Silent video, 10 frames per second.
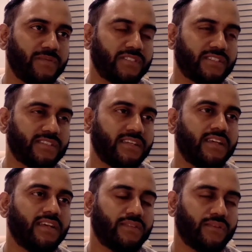which is
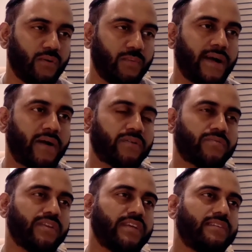the whole power
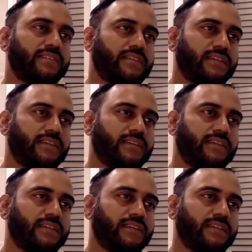grid